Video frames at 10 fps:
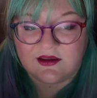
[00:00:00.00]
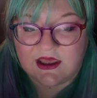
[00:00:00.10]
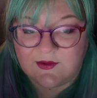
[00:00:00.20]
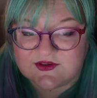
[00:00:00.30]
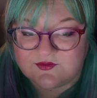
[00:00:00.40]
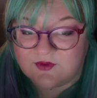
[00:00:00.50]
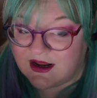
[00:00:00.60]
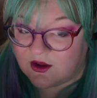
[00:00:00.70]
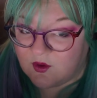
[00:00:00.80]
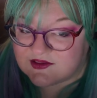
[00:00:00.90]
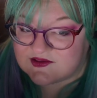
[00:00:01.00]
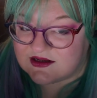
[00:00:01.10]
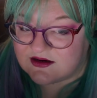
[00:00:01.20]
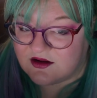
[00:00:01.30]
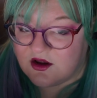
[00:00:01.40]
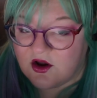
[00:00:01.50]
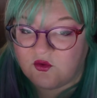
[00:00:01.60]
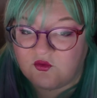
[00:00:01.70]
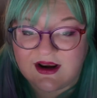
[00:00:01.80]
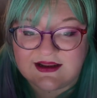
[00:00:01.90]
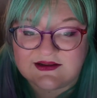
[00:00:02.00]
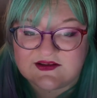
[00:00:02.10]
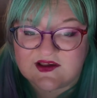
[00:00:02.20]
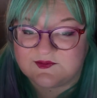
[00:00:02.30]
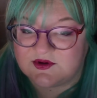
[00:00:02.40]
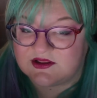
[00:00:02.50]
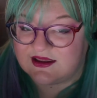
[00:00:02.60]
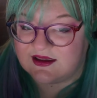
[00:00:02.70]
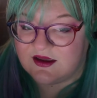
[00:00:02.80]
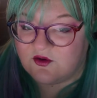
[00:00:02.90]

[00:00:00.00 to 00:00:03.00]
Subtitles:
He was running, Watson, running desperately,